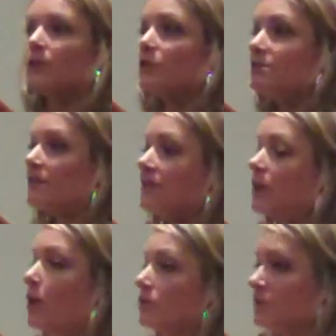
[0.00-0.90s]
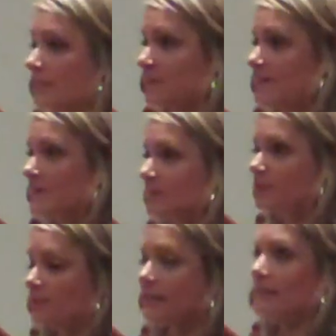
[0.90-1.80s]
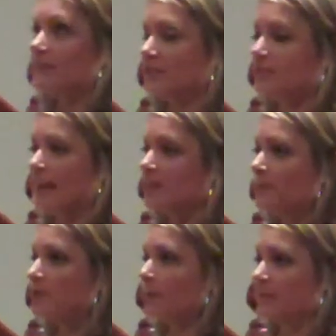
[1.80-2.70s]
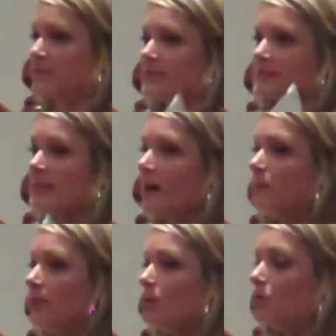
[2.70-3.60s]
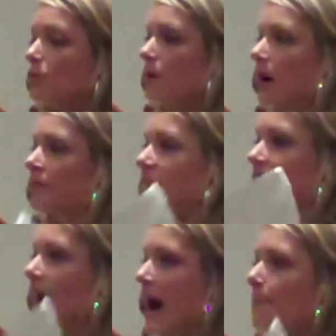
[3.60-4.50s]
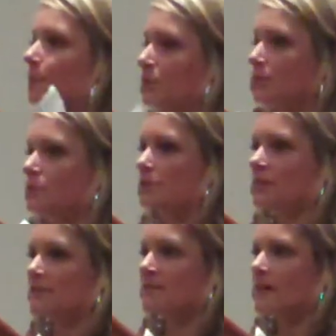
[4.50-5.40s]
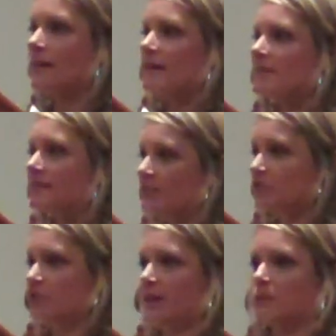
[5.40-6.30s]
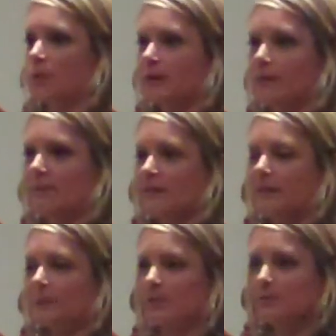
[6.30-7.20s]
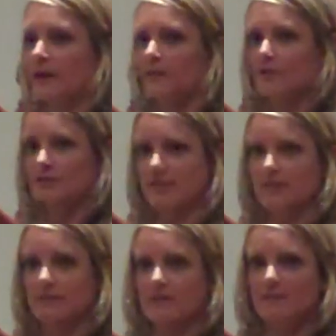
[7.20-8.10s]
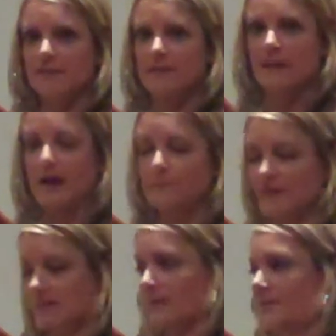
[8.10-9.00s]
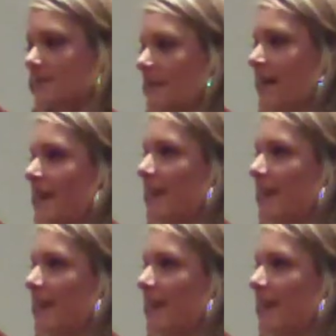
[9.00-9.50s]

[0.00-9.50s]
We looked at the coaches. Shalene did. She asked Beachbody, she said, tell me who are the top producers since January in the Beachbody coaching business.